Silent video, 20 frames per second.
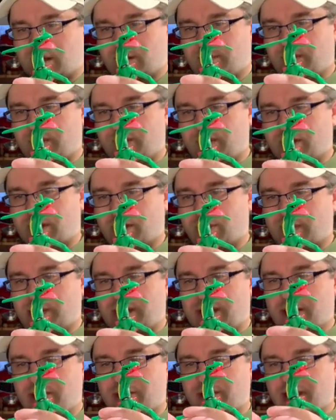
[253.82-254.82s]
Even all the way
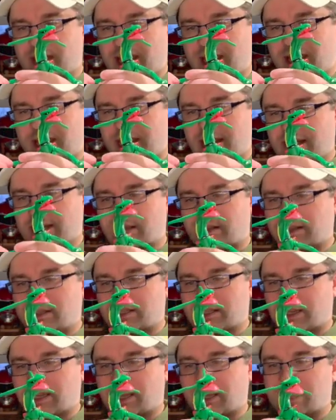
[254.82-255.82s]
down to the hand, it
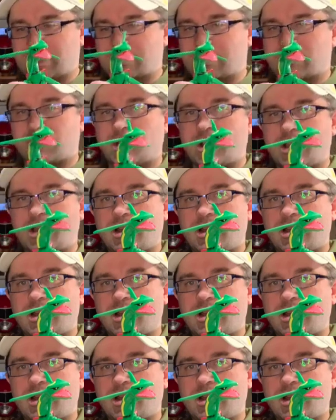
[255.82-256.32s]
looks like has some